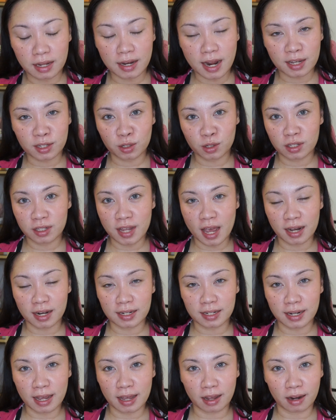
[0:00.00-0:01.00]
Next, to set
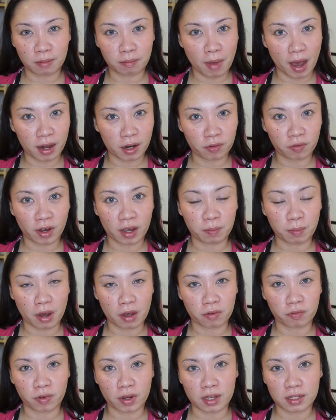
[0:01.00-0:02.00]
it and mattify my
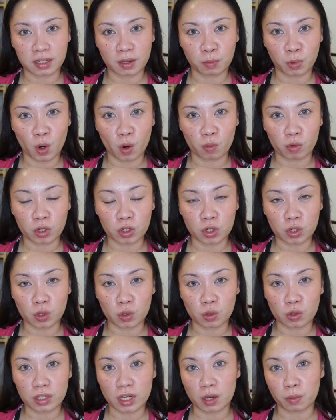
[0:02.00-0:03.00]
face, I'm going to
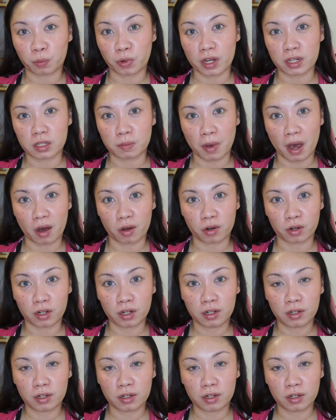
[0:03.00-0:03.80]
use a pressed powder.